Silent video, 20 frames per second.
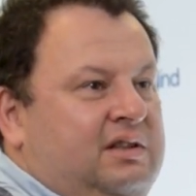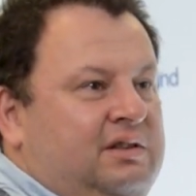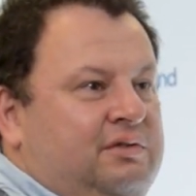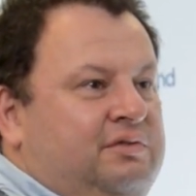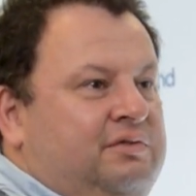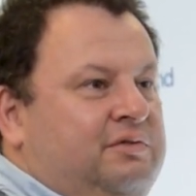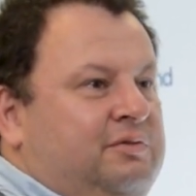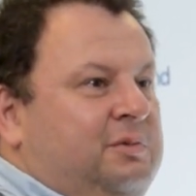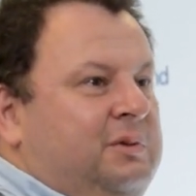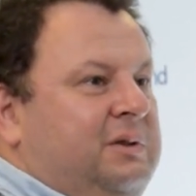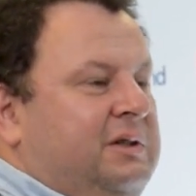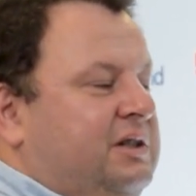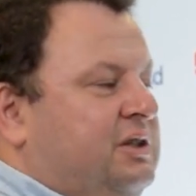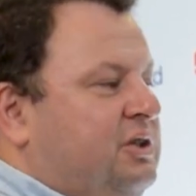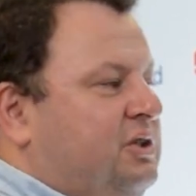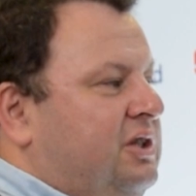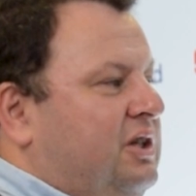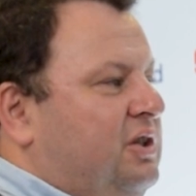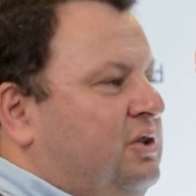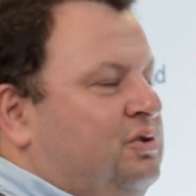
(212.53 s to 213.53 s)
If we
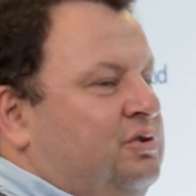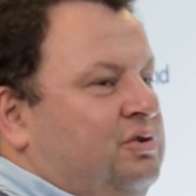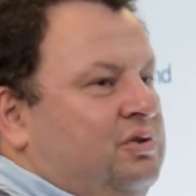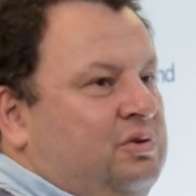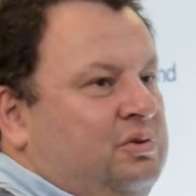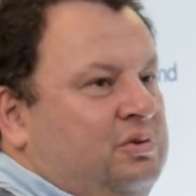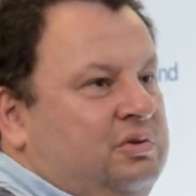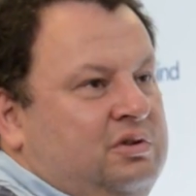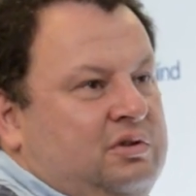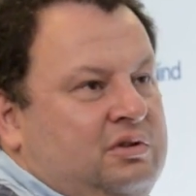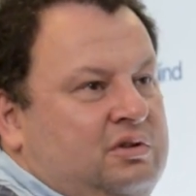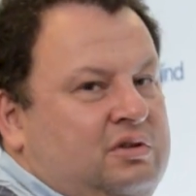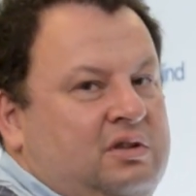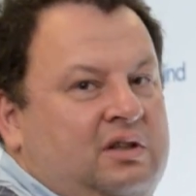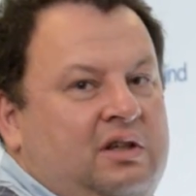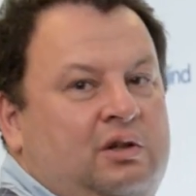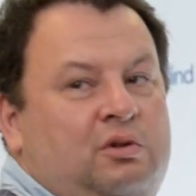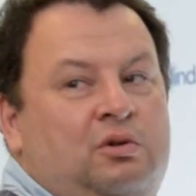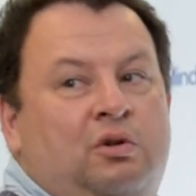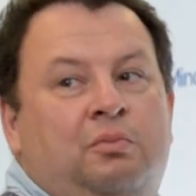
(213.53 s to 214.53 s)
exchange the rooks, it's
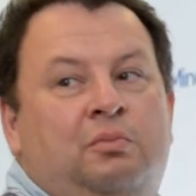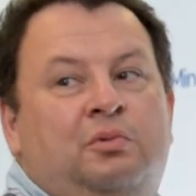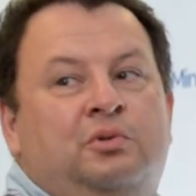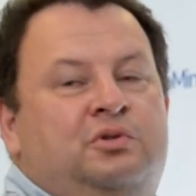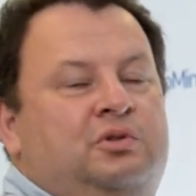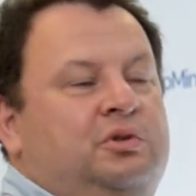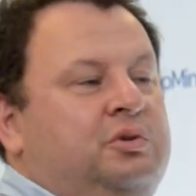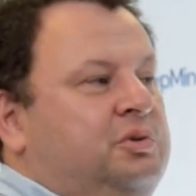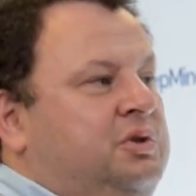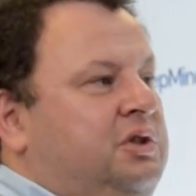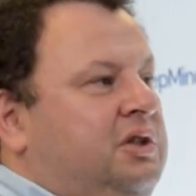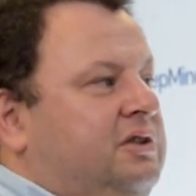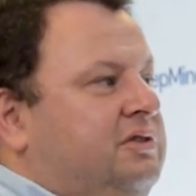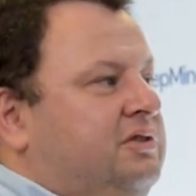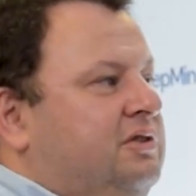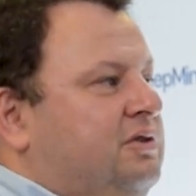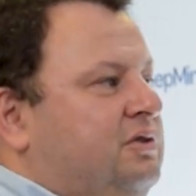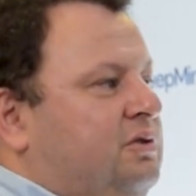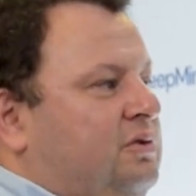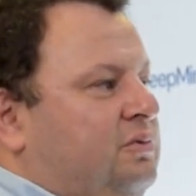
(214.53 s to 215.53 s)
almost no
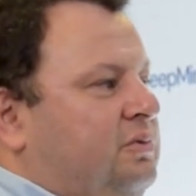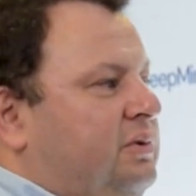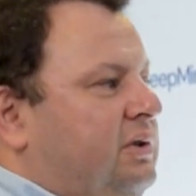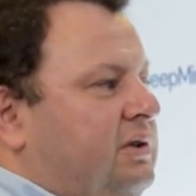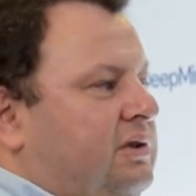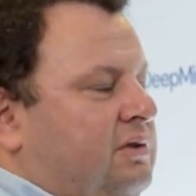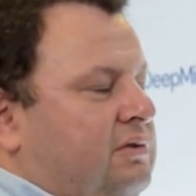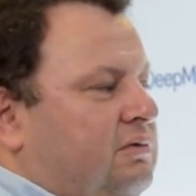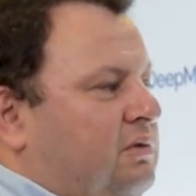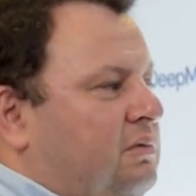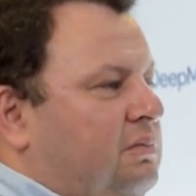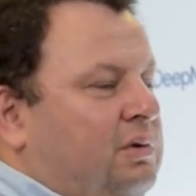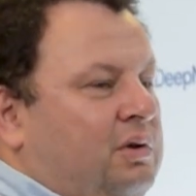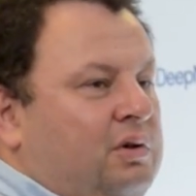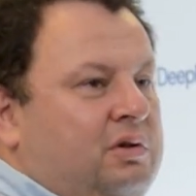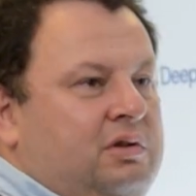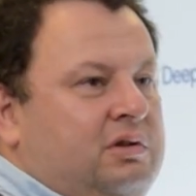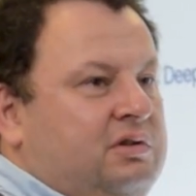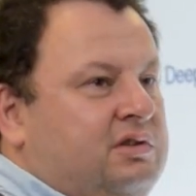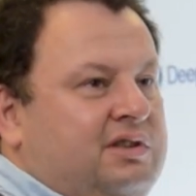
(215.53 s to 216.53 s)
chances to win. He will
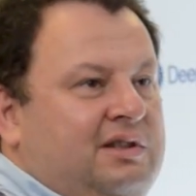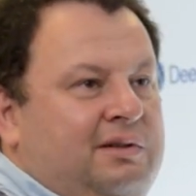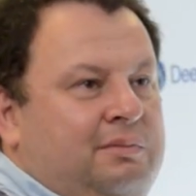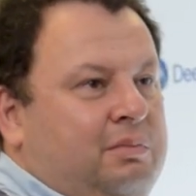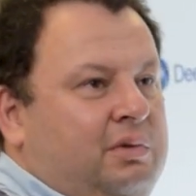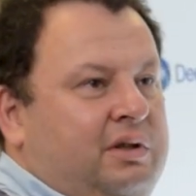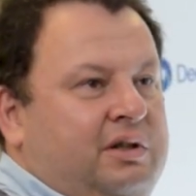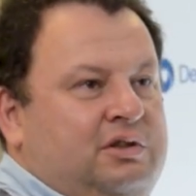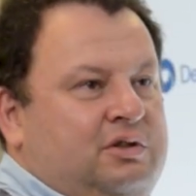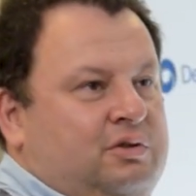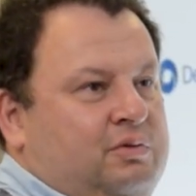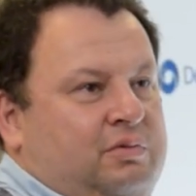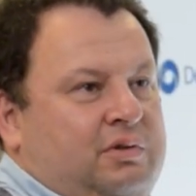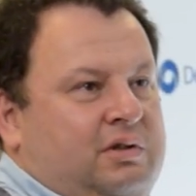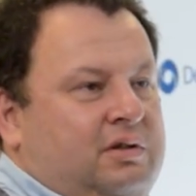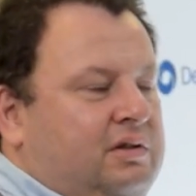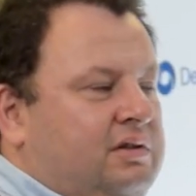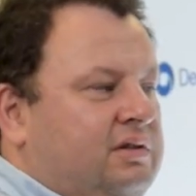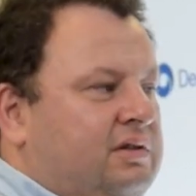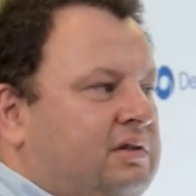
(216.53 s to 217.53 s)
block on some black
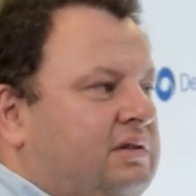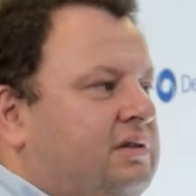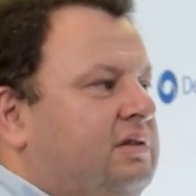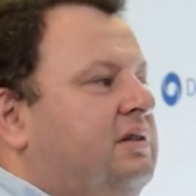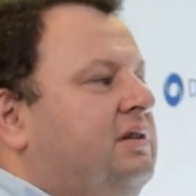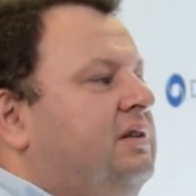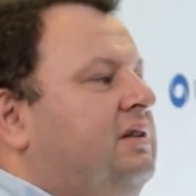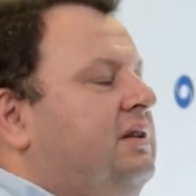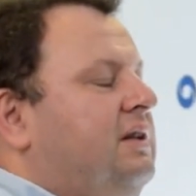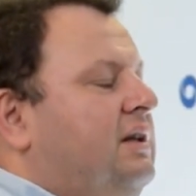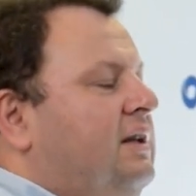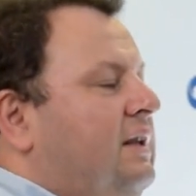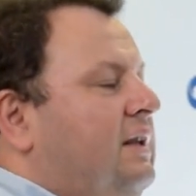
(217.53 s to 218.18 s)
square. And then,